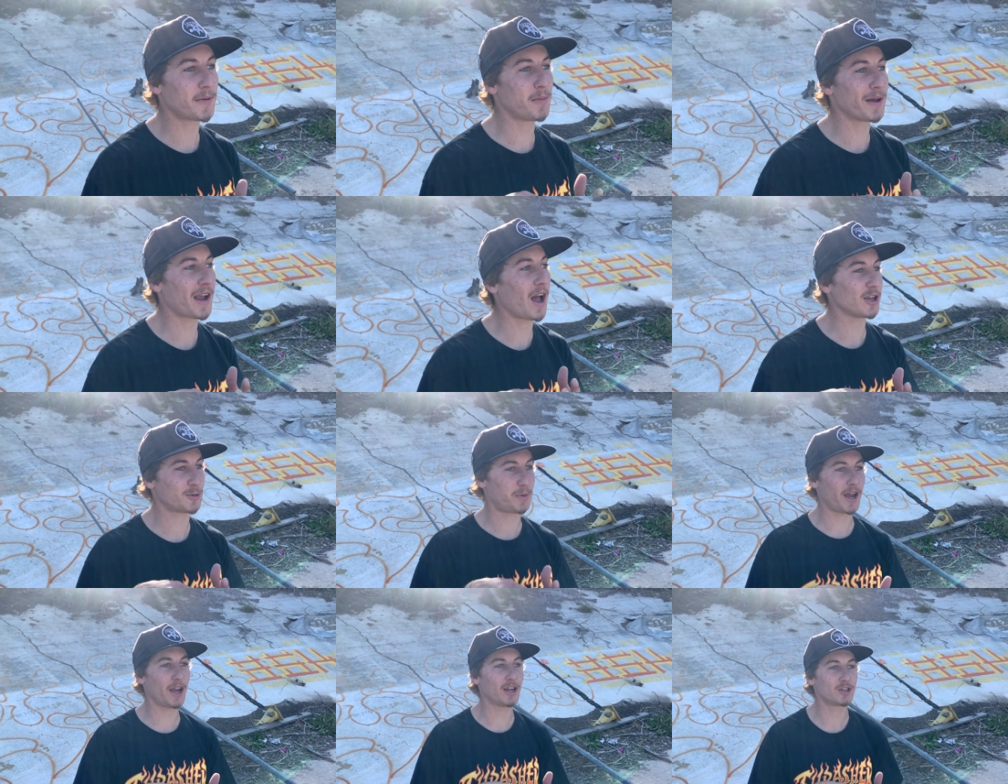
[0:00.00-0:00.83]
to Big Al's
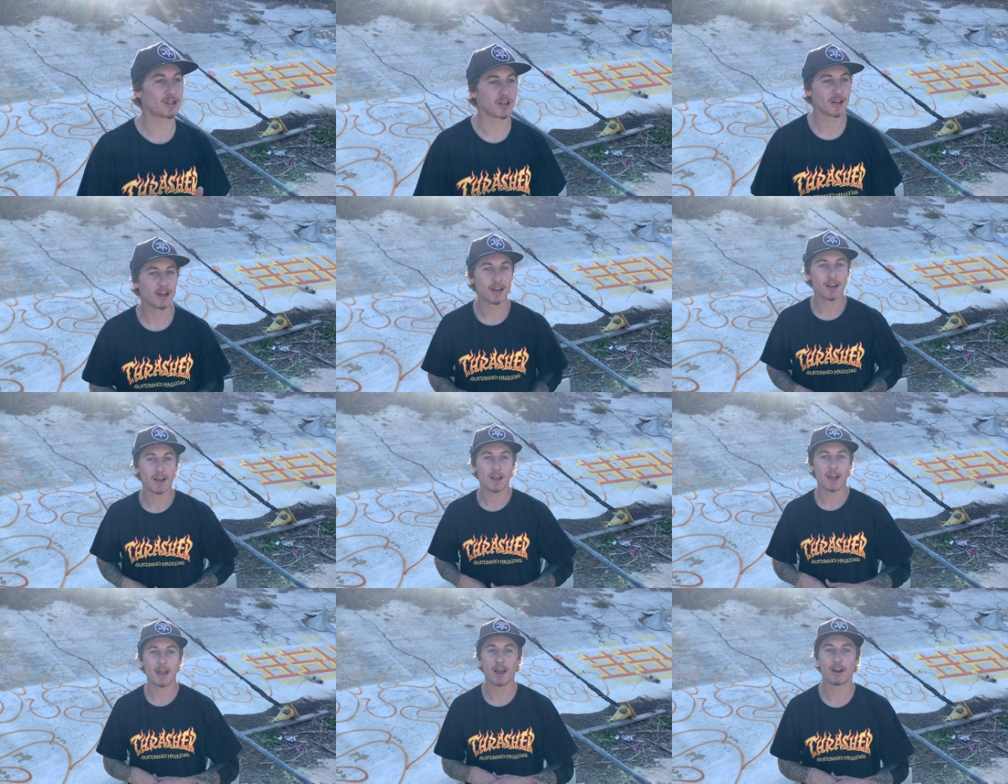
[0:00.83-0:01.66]
page
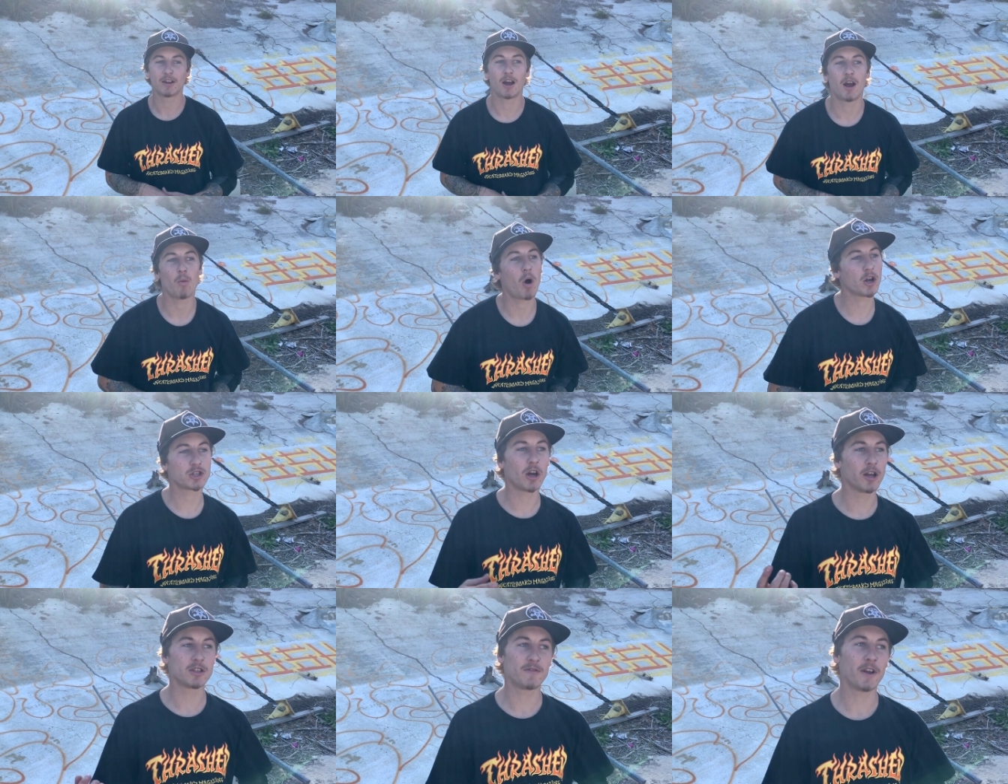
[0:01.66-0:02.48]
and watch
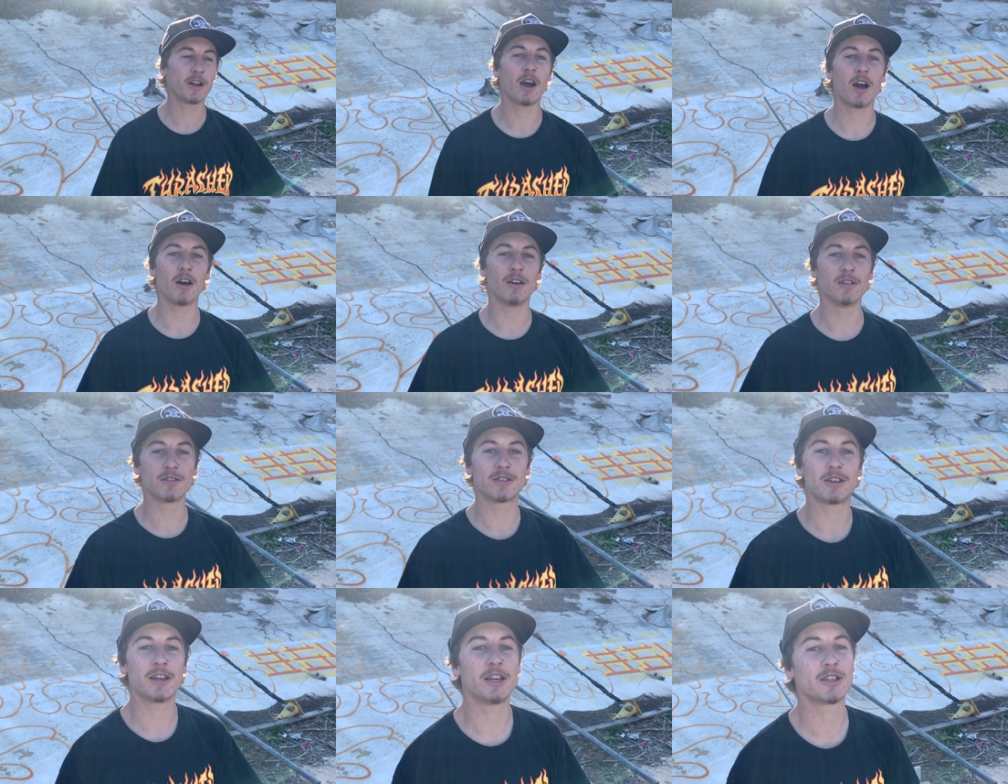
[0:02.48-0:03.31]
all his
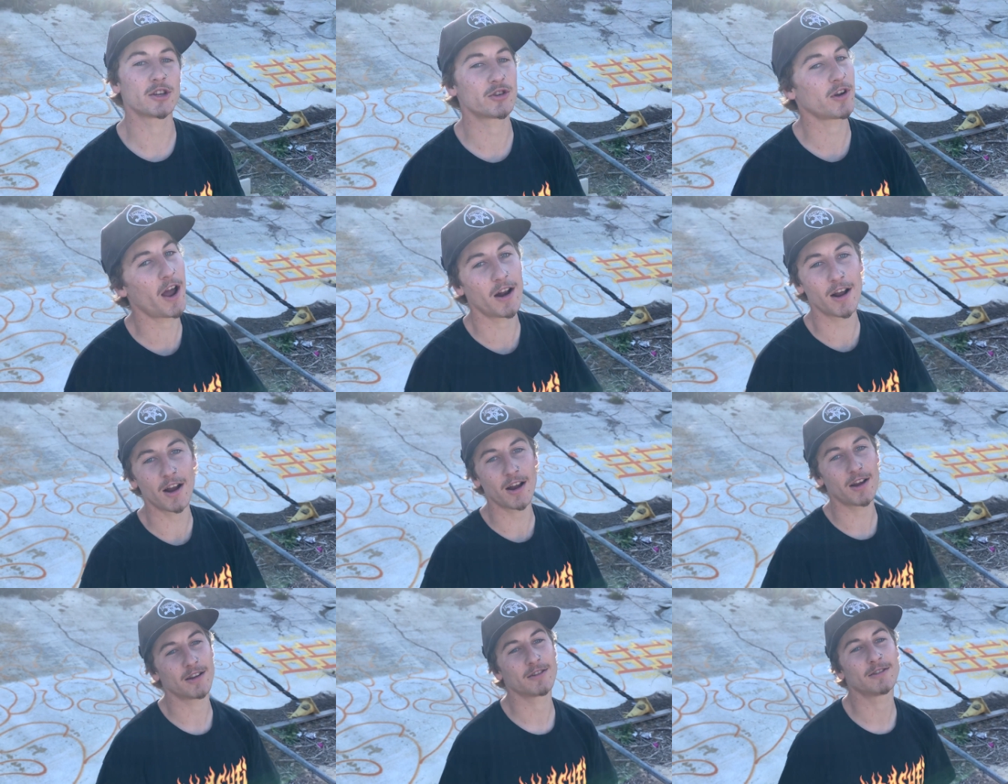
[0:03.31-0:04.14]
videos. He's a
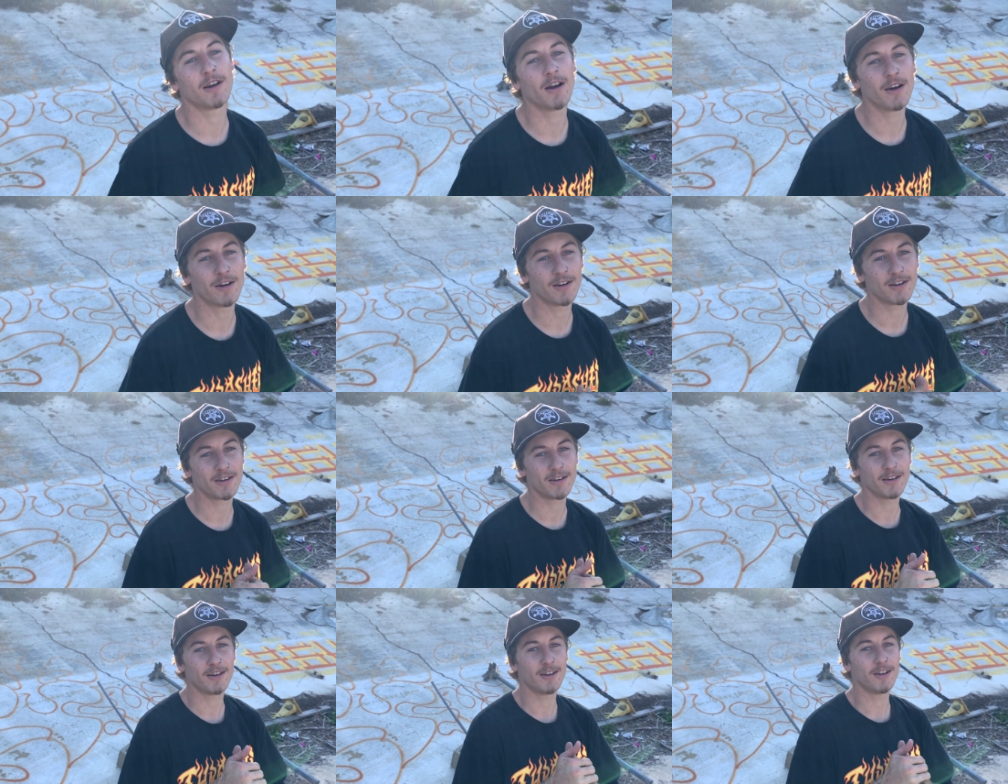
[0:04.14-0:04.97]
shredder, so
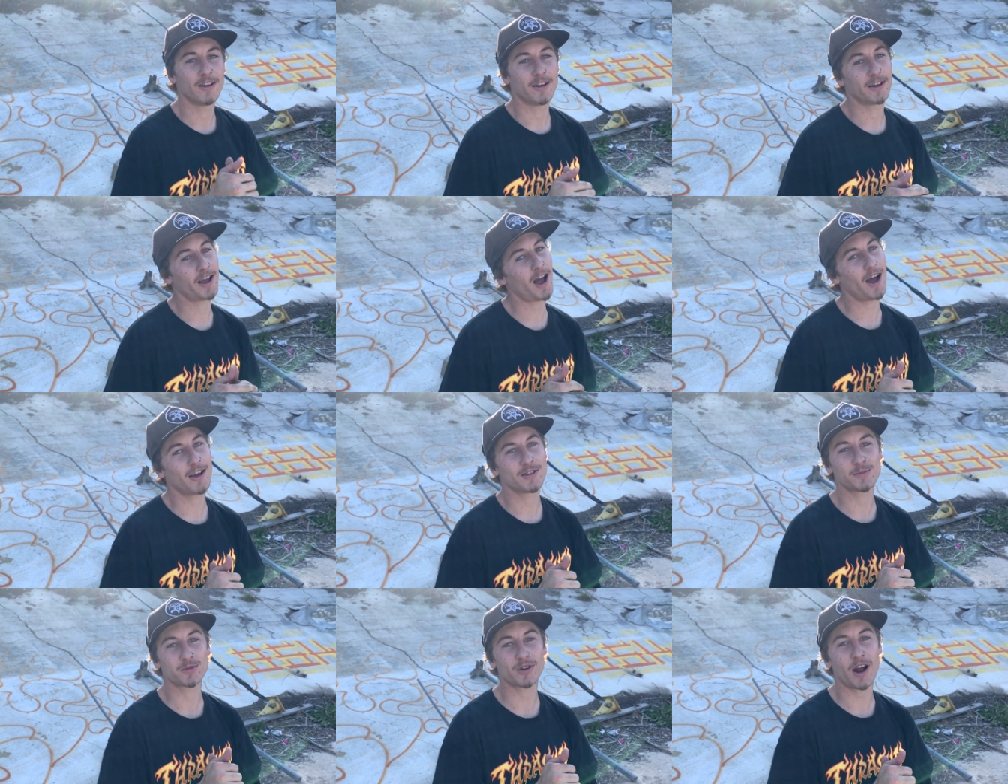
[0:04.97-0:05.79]
yeah,
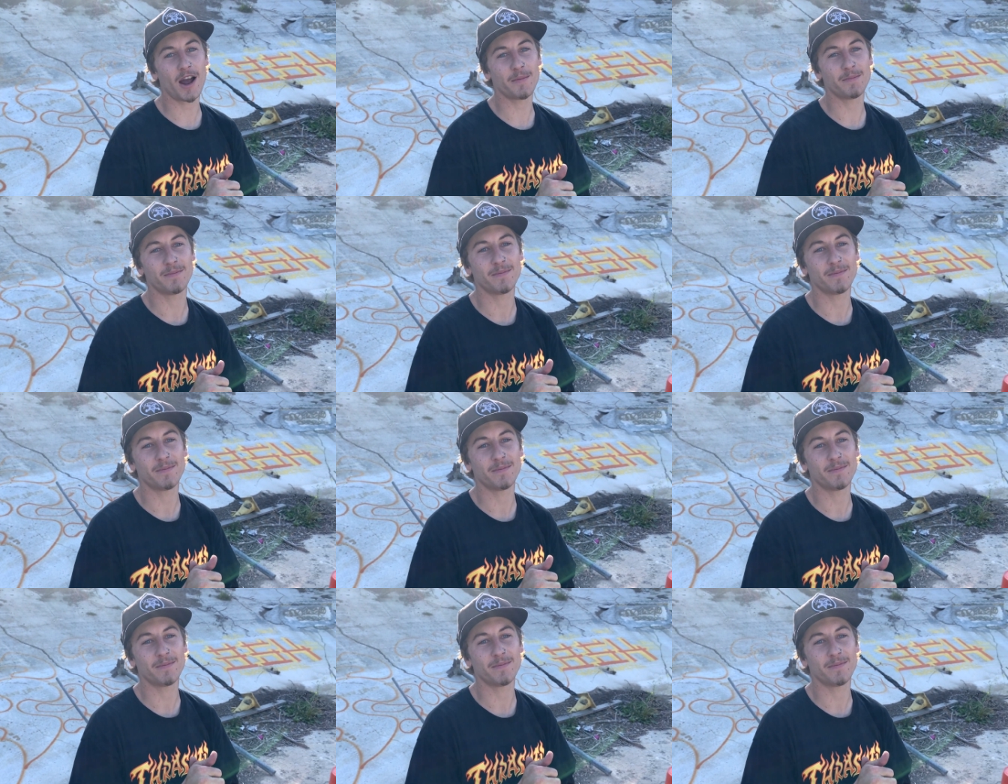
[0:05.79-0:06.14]
subscribe.